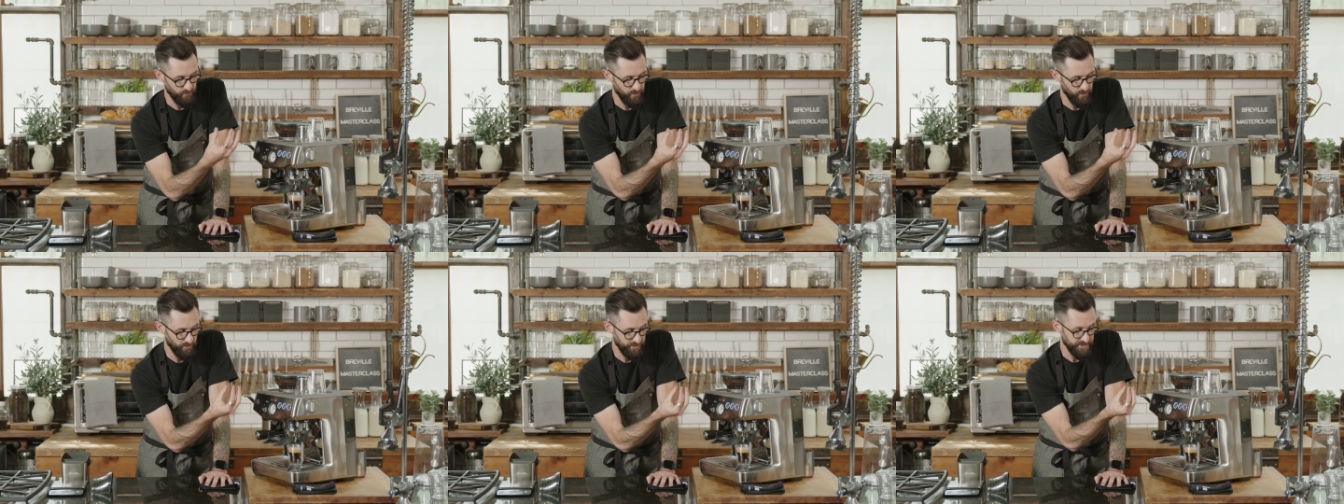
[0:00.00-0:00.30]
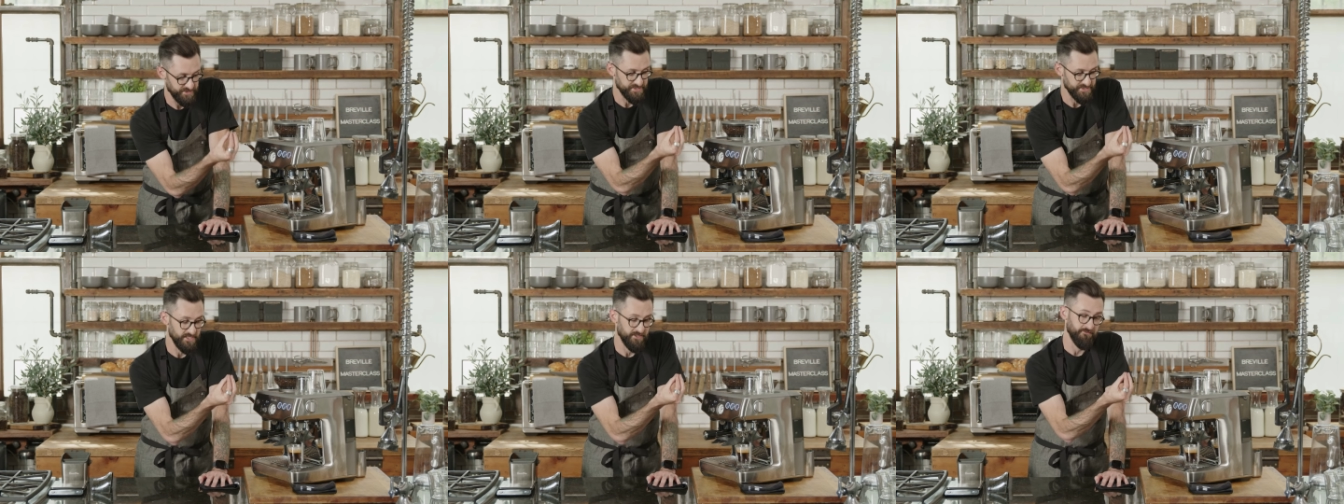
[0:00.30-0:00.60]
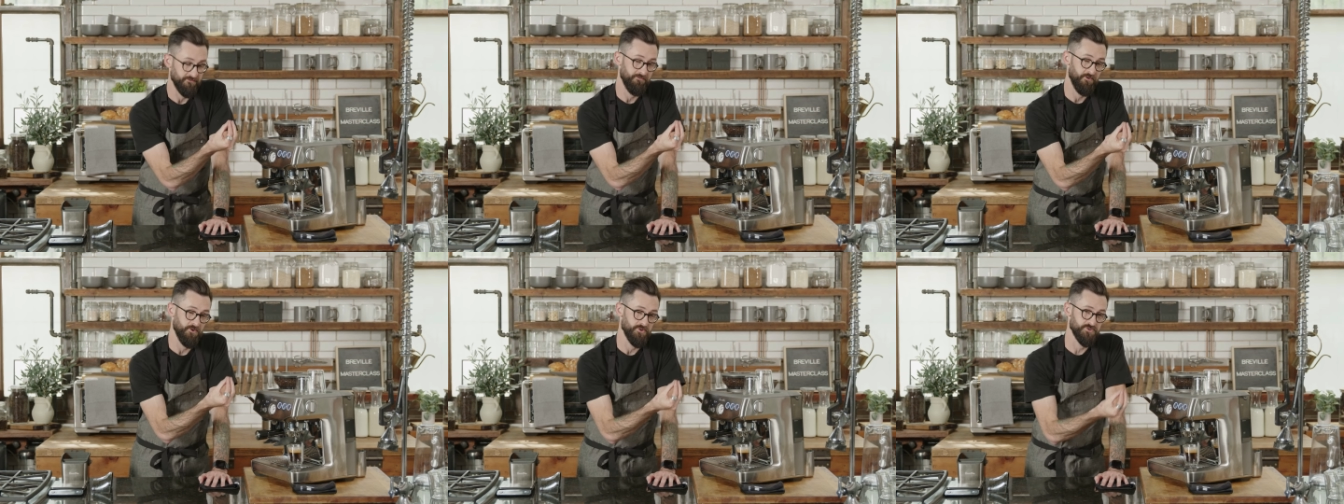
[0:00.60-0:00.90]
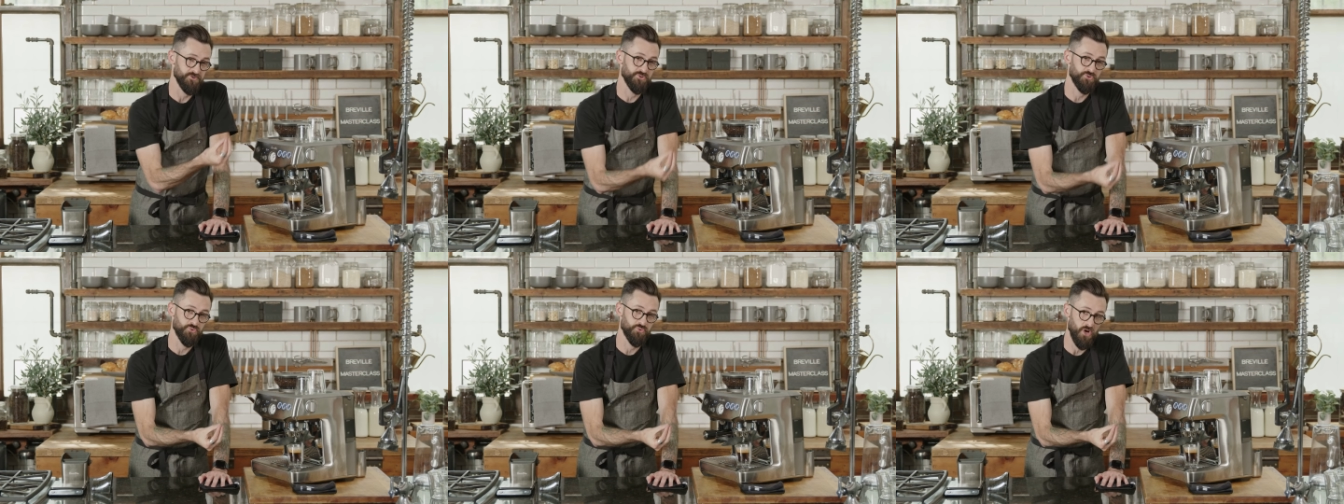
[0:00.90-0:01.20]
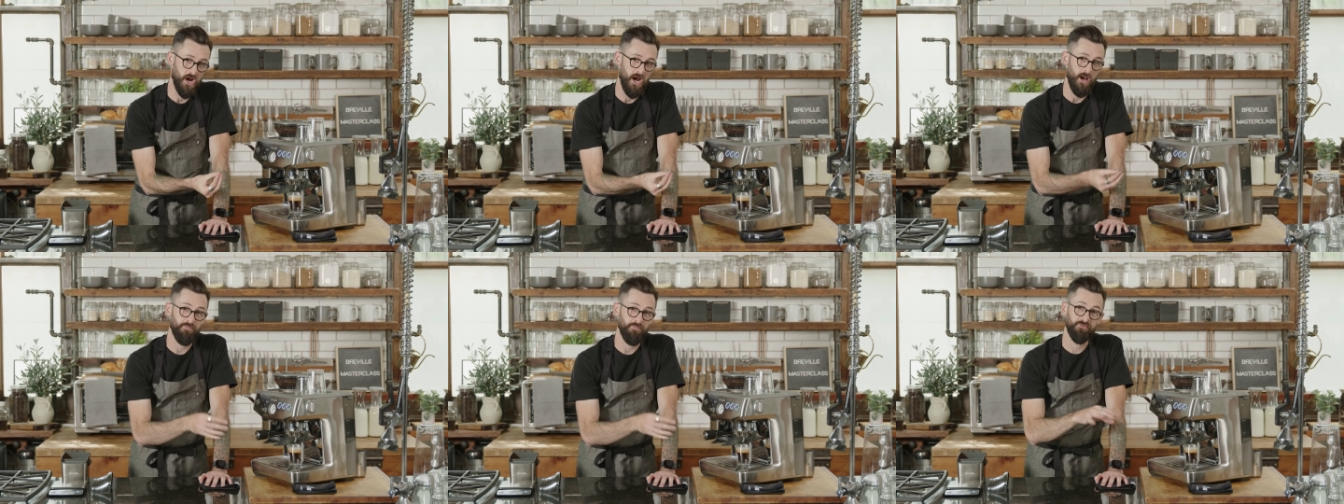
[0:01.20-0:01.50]
we wanna see the first
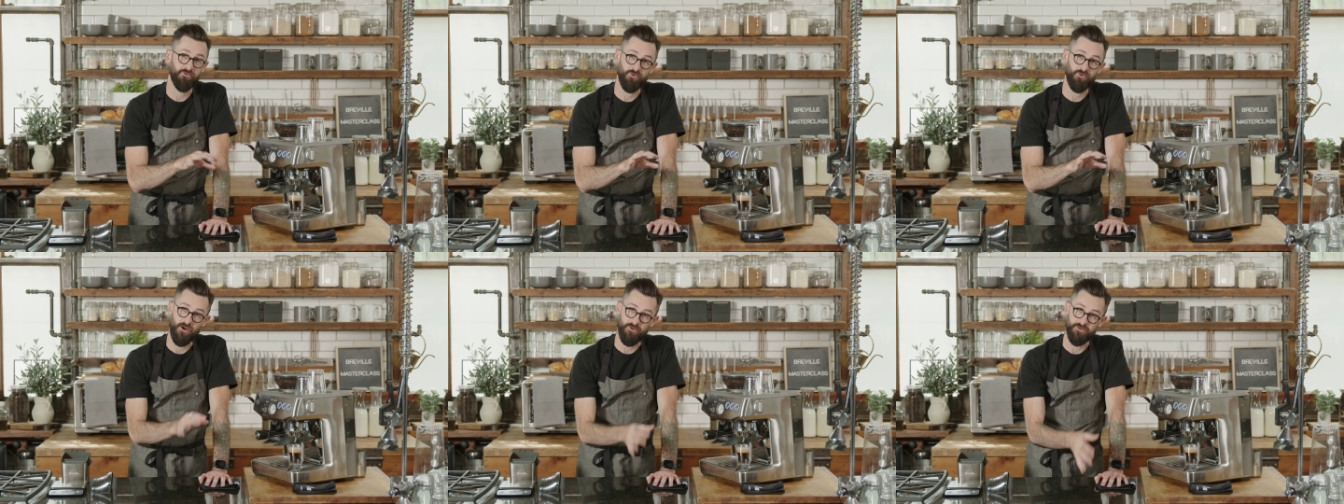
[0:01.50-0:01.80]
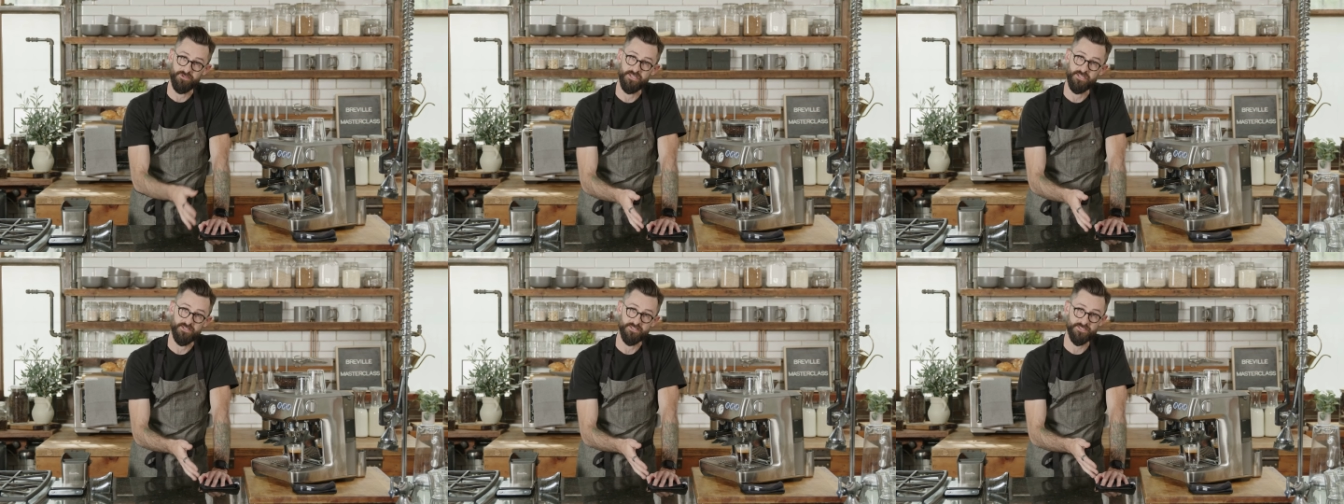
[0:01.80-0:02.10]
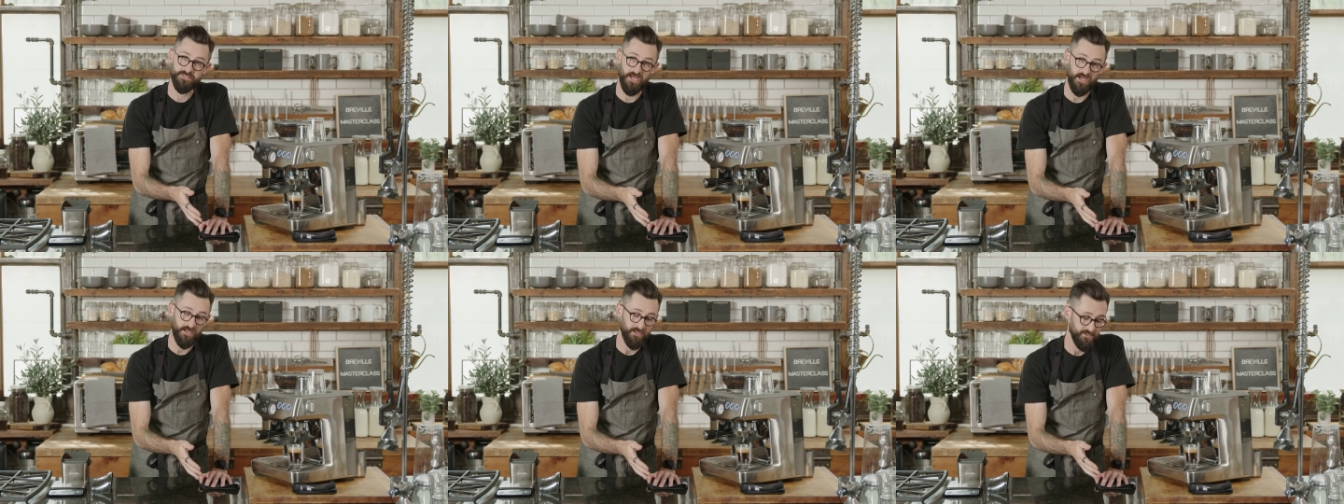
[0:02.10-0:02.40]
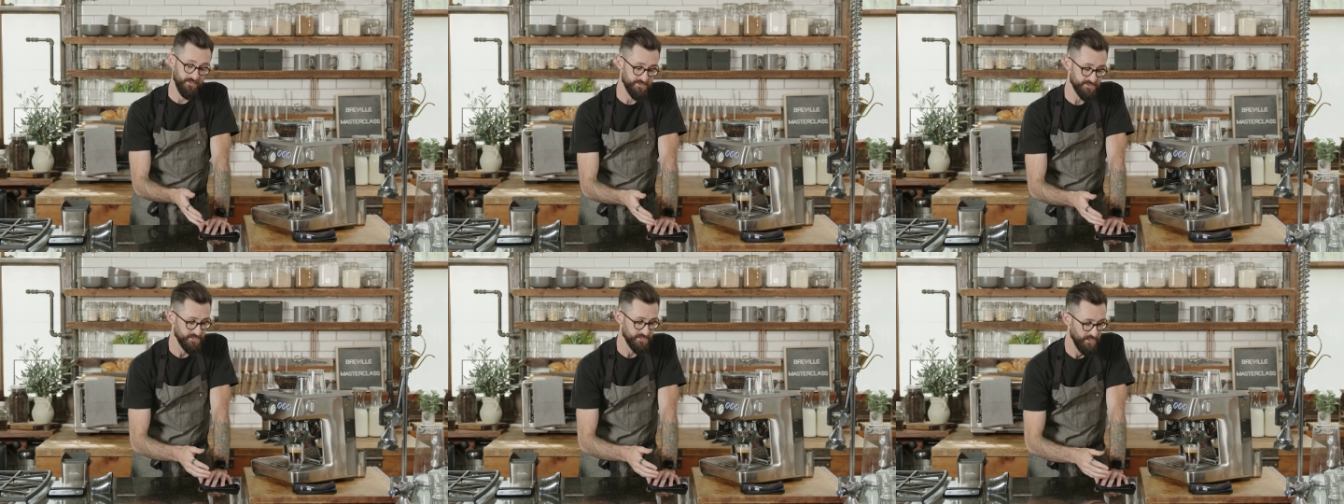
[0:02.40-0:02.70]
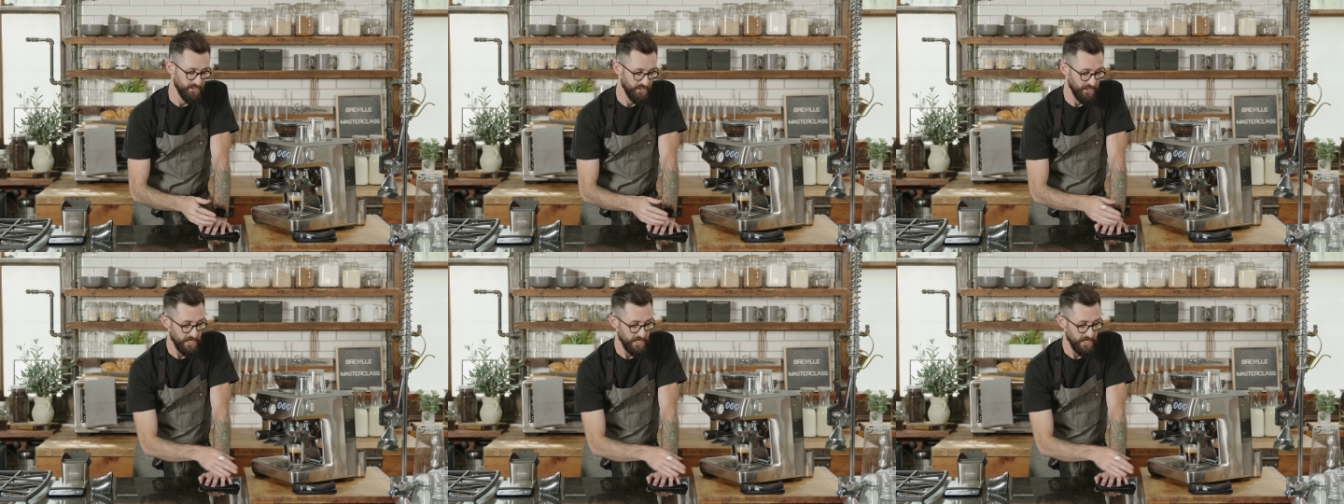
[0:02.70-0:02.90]
drops around 10 seconds.